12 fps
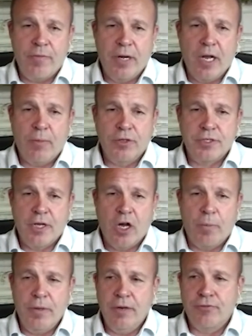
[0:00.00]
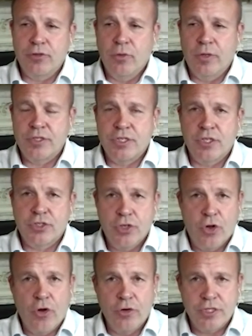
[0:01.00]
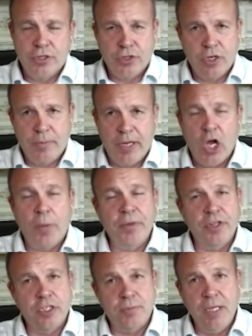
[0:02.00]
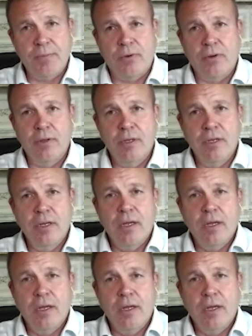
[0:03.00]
I've been able to help influence this nurse that's going to be helping these people.